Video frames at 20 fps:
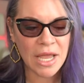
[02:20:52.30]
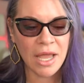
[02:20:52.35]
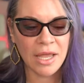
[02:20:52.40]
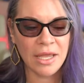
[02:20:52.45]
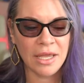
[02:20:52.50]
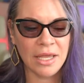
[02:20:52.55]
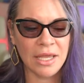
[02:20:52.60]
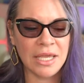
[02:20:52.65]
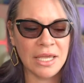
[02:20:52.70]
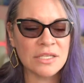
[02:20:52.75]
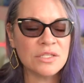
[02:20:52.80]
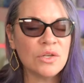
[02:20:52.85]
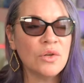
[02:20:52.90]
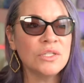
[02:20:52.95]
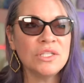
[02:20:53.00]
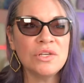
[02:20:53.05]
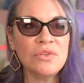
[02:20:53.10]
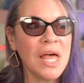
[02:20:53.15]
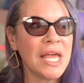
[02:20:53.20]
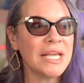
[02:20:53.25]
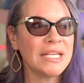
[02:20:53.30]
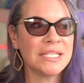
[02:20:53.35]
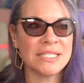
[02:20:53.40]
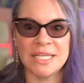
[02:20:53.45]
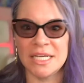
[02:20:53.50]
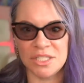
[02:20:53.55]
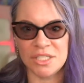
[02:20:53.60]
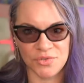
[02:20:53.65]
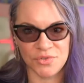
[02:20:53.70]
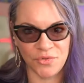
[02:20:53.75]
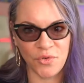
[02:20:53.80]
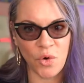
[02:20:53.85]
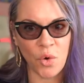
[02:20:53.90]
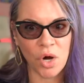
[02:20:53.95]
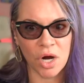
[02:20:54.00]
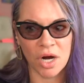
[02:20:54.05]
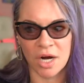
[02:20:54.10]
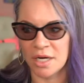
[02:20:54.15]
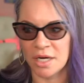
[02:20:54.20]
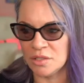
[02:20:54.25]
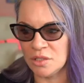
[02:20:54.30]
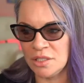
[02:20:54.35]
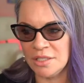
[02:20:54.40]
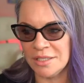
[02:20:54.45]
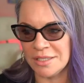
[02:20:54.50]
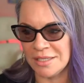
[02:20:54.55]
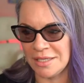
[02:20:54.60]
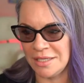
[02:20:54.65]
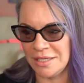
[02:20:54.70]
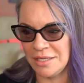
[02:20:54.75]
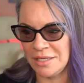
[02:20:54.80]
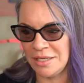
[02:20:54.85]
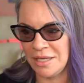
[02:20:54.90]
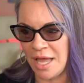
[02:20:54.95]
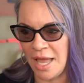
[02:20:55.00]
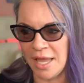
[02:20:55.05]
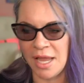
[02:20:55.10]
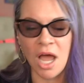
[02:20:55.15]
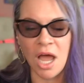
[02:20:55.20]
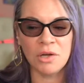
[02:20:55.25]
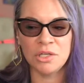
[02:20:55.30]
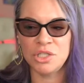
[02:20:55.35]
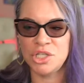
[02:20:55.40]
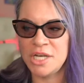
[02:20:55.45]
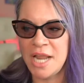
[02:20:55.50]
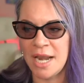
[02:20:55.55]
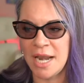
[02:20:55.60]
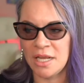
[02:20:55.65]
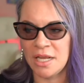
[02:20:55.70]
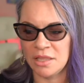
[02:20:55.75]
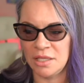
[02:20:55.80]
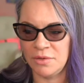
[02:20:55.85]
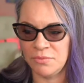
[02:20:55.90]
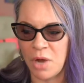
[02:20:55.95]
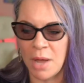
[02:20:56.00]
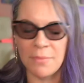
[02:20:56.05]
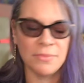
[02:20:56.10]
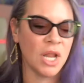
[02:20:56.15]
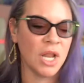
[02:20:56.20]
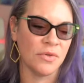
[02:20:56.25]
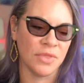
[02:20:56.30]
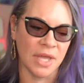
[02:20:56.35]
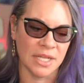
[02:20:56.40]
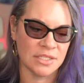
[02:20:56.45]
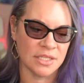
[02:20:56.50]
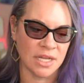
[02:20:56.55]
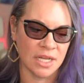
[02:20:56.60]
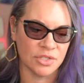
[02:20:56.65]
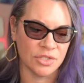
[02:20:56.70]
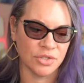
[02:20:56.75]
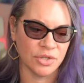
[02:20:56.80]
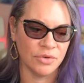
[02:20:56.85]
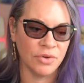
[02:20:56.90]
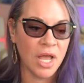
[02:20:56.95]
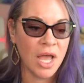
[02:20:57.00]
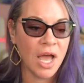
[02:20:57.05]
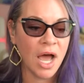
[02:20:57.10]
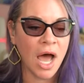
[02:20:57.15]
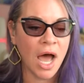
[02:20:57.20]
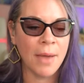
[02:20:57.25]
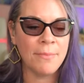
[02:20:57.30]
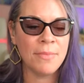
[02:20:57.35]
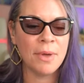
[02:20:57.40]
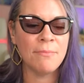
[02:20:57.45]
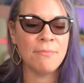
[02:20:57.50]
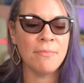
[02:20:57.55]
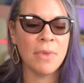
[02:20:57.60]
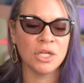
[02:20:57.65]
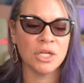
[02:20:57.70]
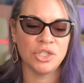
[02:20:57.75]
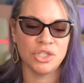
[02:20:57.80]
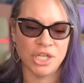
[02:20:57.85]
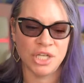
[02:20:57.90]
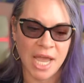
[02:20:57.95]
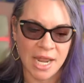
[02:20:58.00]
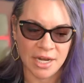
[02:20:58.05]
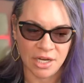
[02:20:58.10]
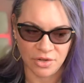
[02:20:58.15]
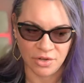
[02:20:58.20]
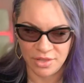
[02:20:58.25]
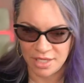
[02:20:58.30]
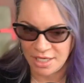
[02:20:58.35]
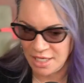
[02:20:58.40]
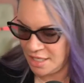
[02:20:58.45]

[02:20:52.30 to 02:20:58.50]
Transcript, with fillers: he's also like six four. Look, I got genetically wrong. No, that's not true. I'm much chattier than he